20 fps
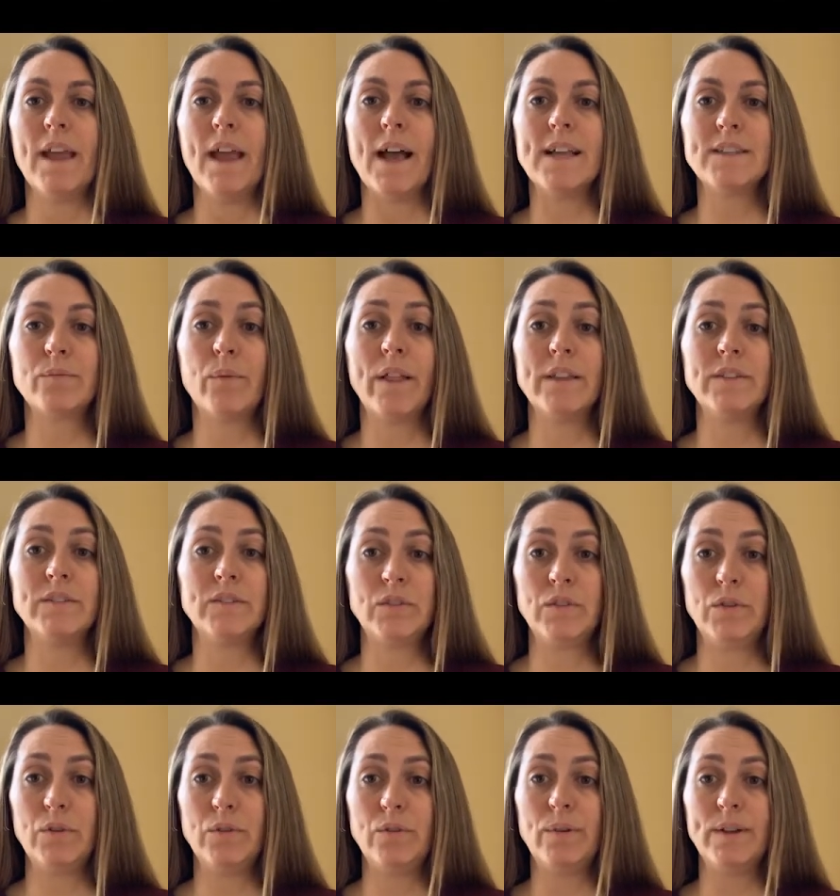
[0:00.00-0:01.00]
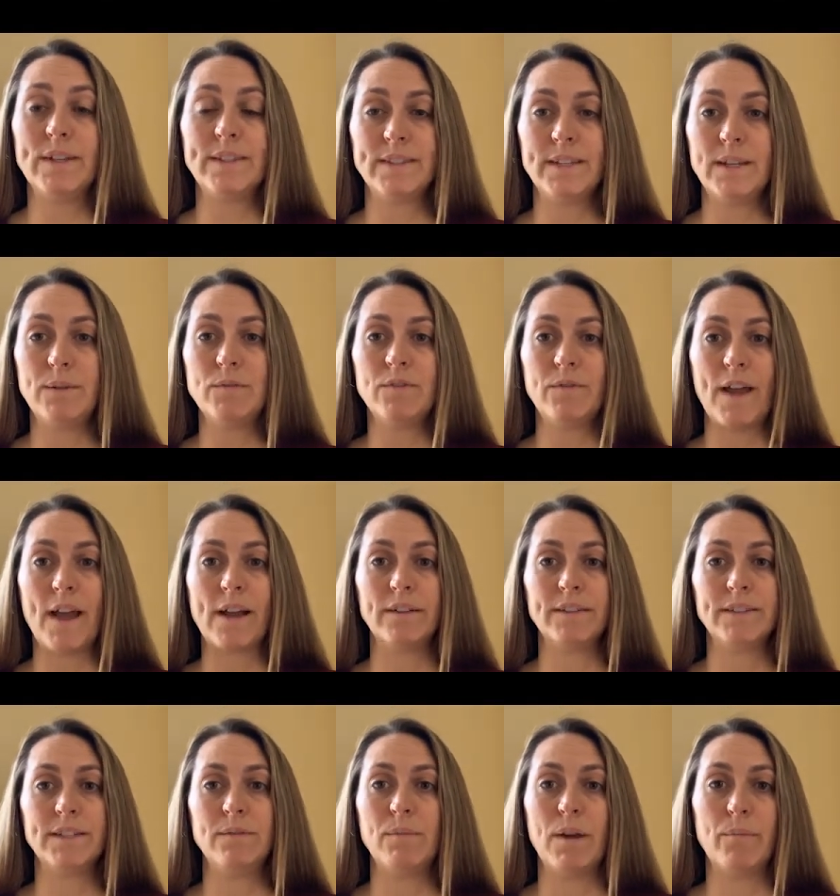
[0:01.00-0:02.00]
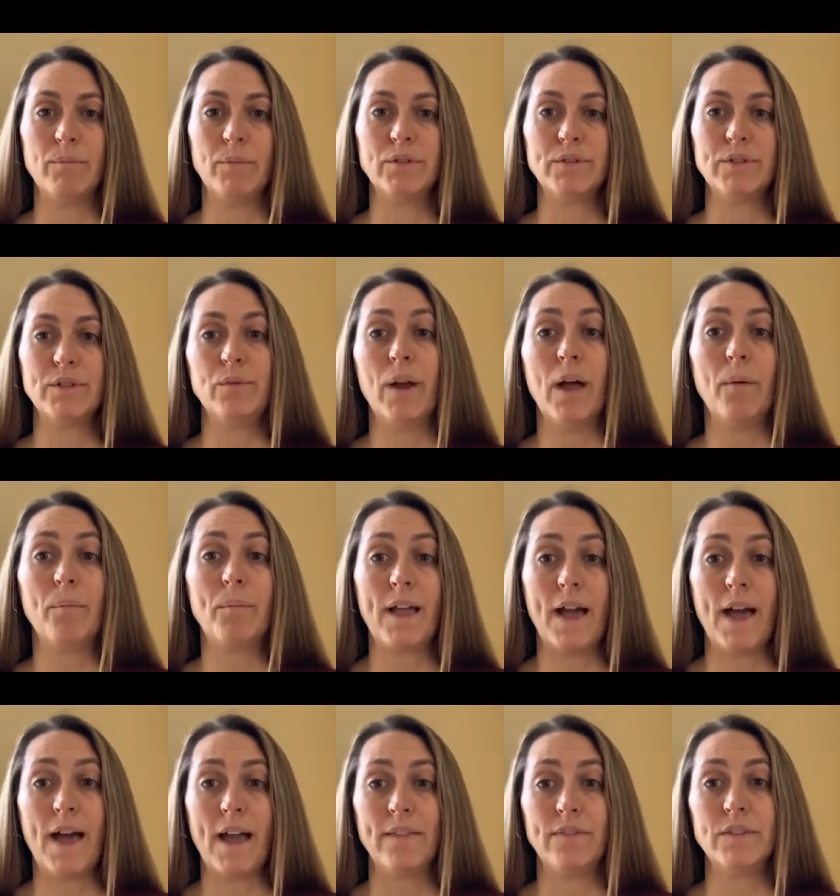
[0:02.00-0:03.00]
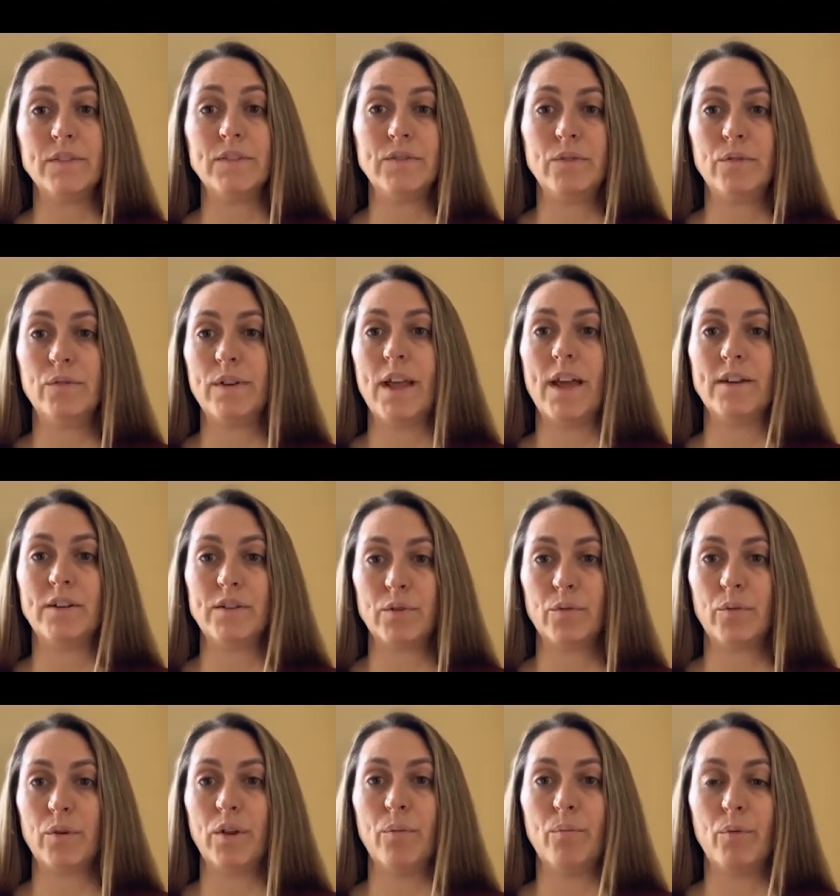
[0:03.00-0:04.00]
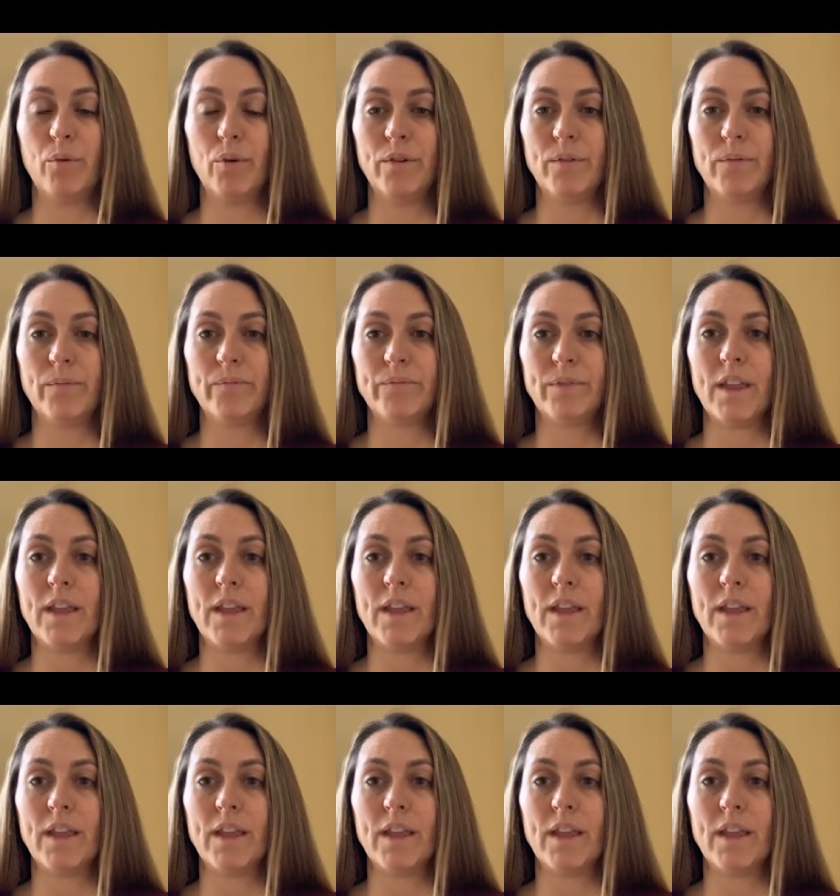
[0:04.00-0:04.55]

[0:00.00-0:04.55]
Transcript: as well as two esteemed faculty members who help guide the student editorial board.